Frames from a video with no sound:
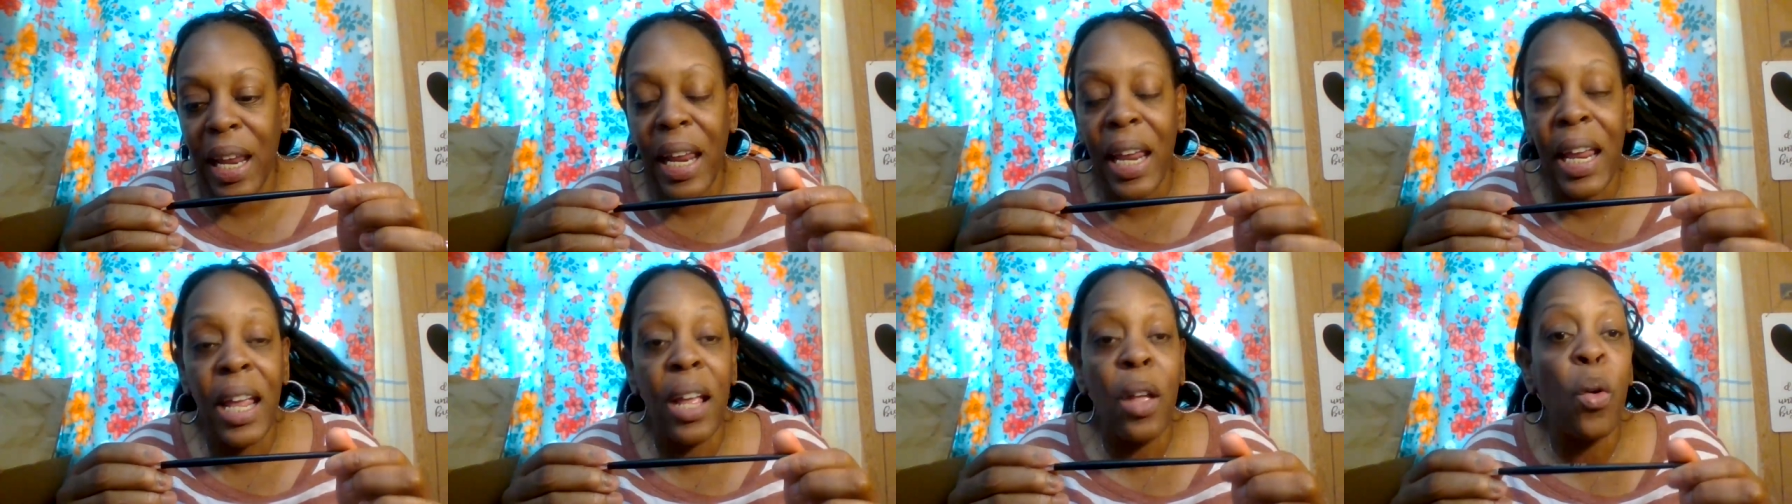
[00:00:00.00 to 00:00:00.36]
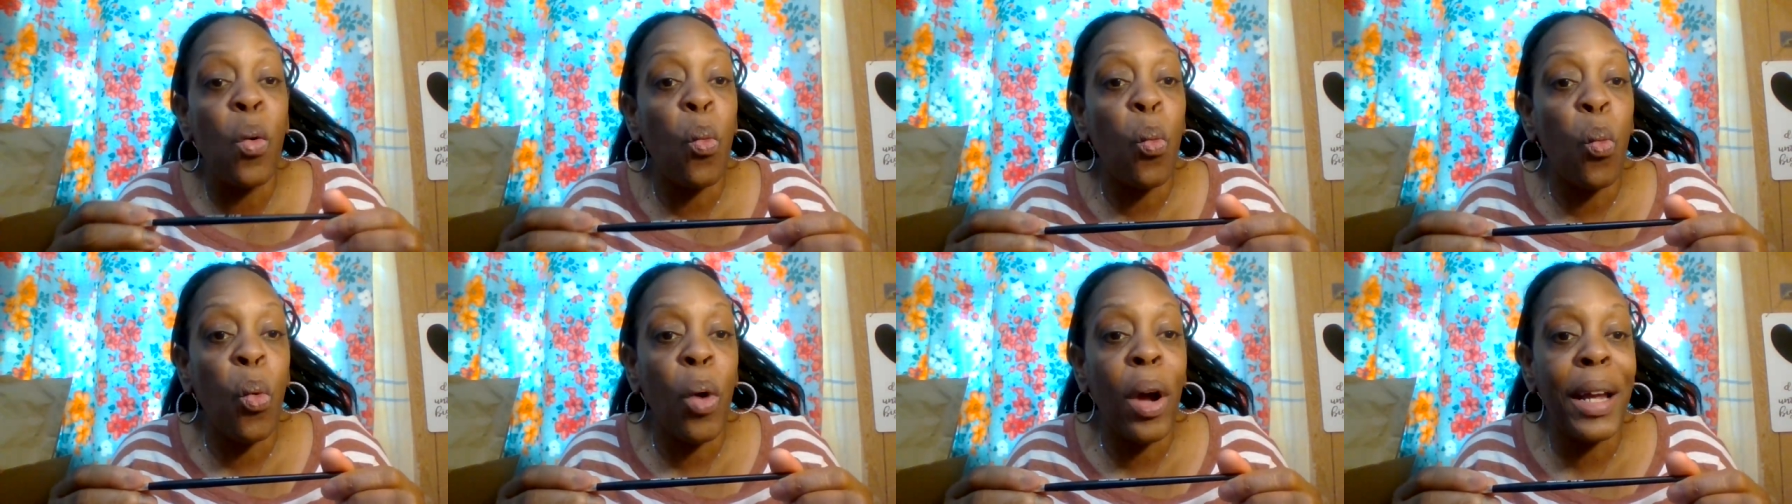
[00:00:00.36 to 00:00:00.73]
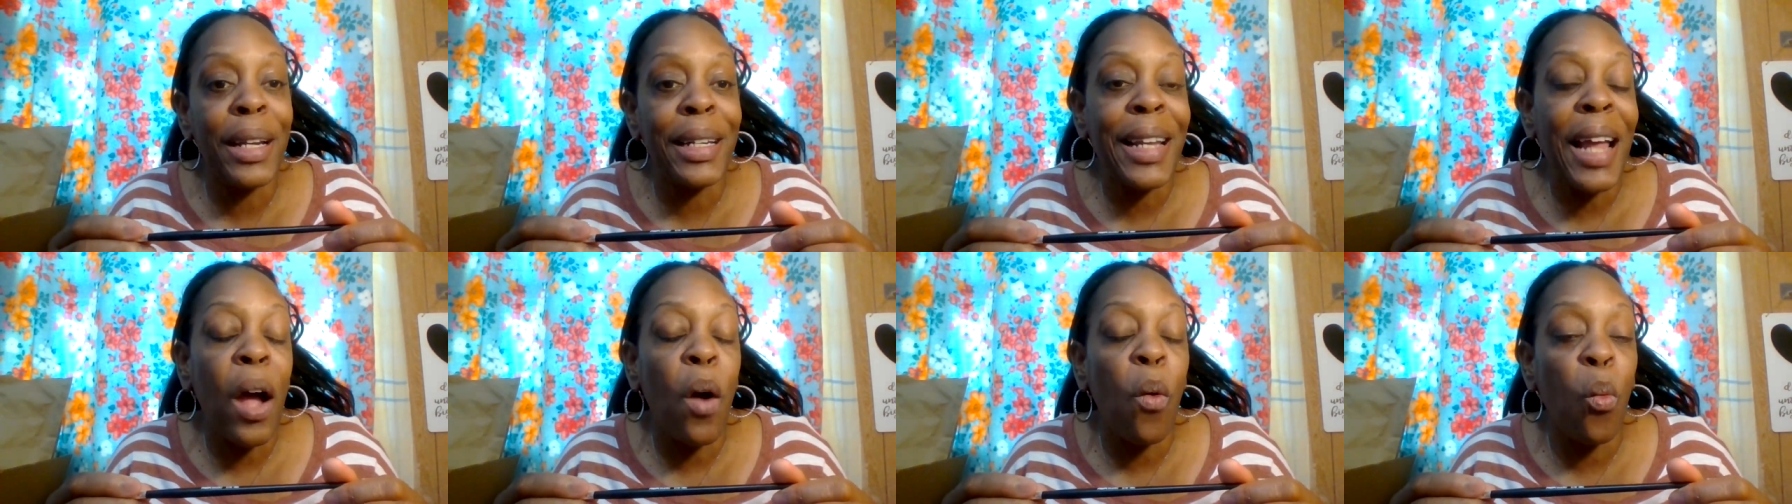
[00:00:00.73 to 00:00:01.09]

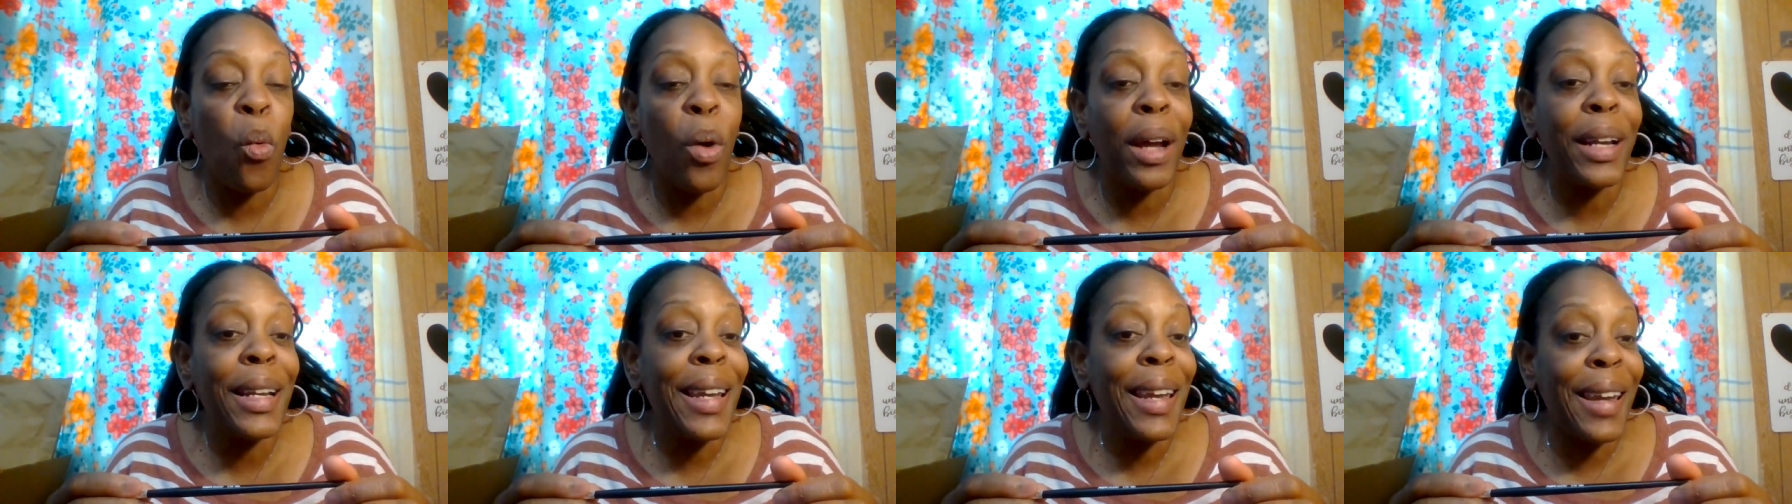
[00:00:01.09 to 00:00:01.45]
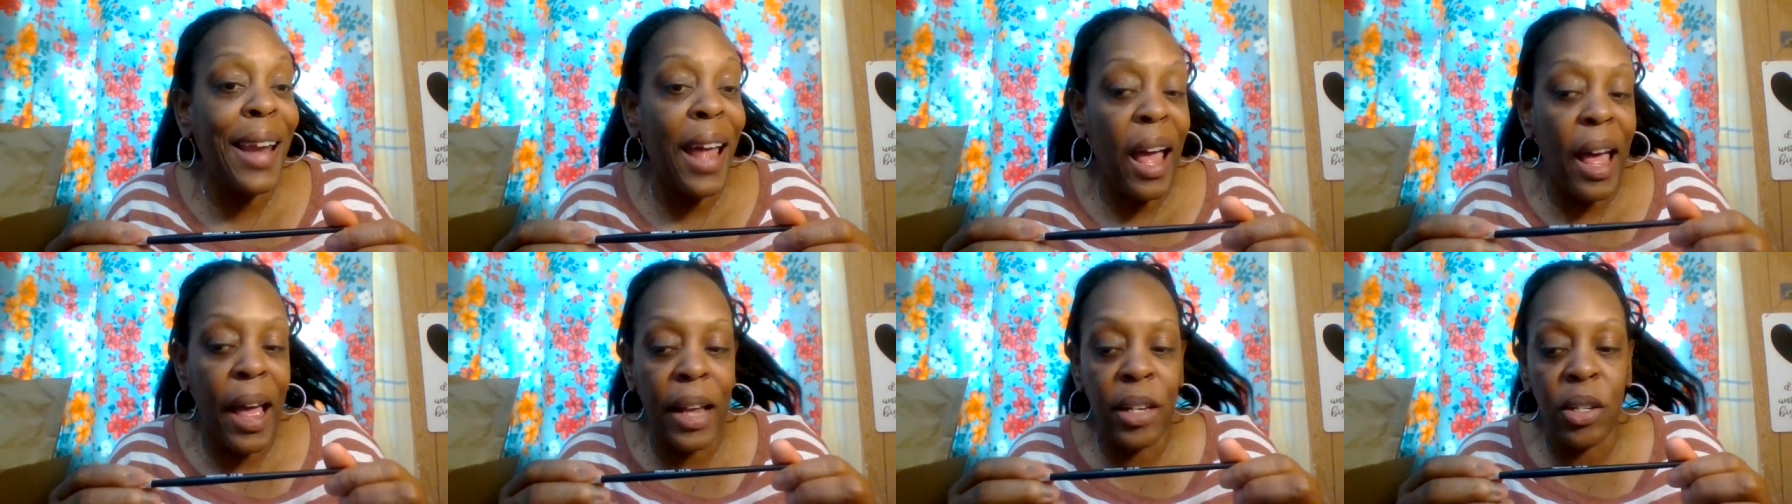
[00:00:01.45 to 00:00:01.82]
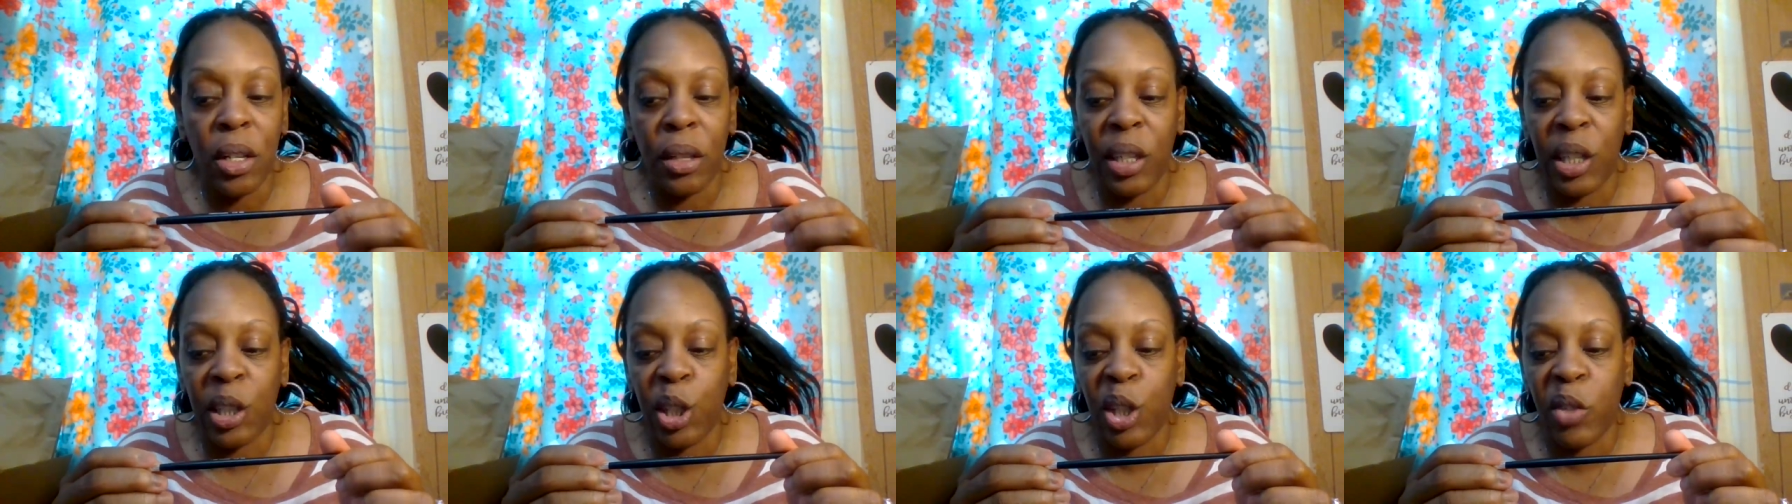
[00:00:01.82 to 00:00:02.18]
E119 so
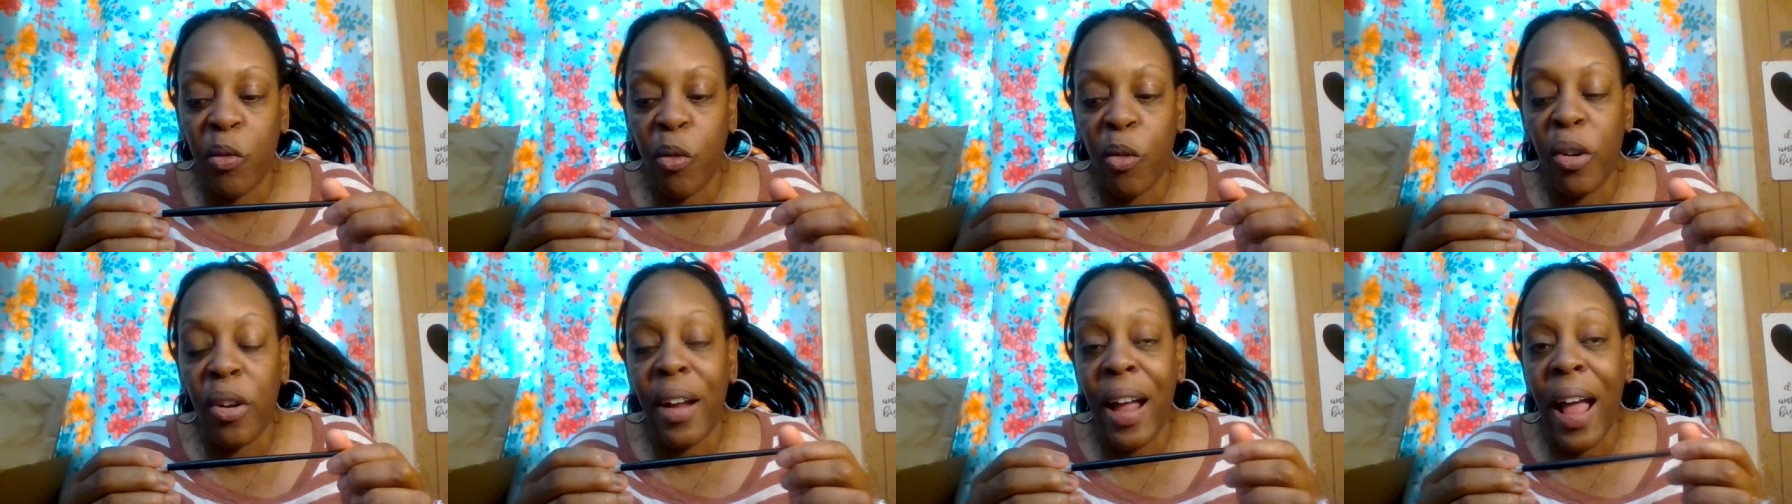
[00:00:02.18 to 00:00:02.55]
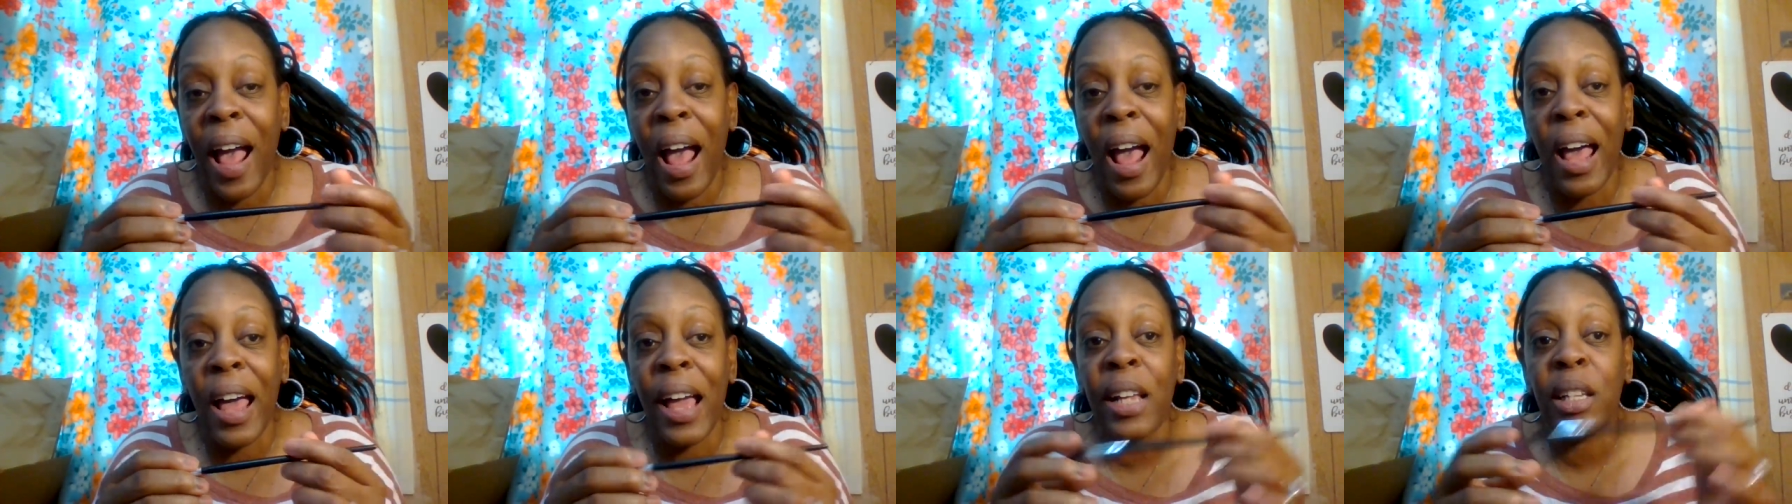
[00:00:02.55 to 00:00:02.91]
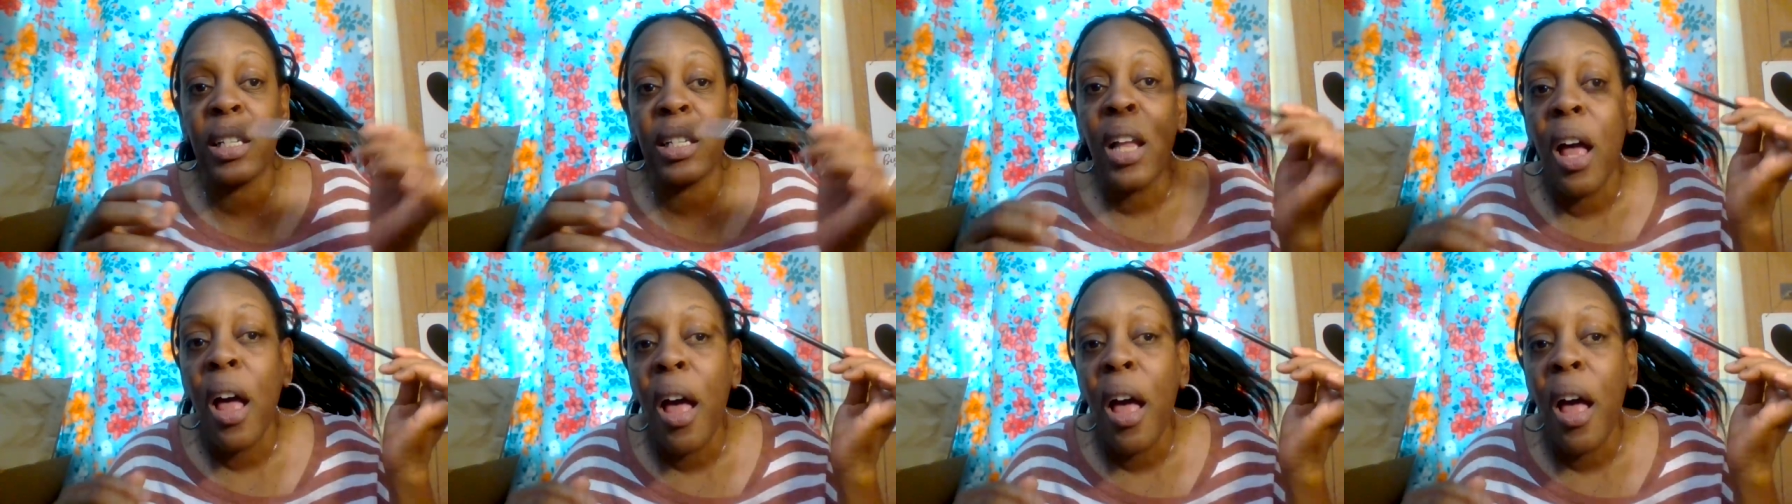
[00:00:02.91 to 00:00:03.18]
this is for your eyes